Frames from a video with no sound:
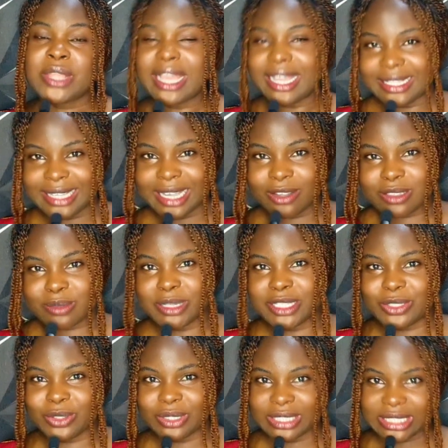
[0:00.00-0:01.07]

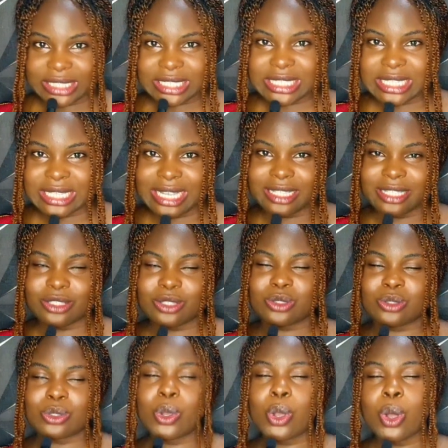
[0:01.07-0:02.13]
announcement on LinkedIn and
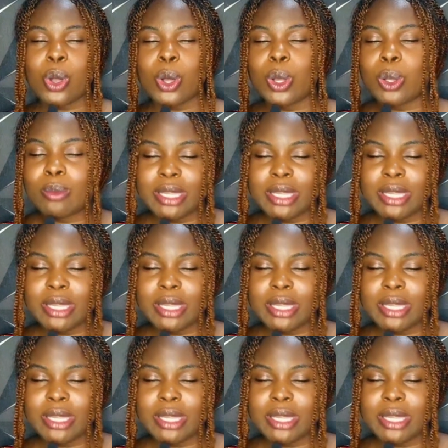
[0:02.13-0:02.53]
so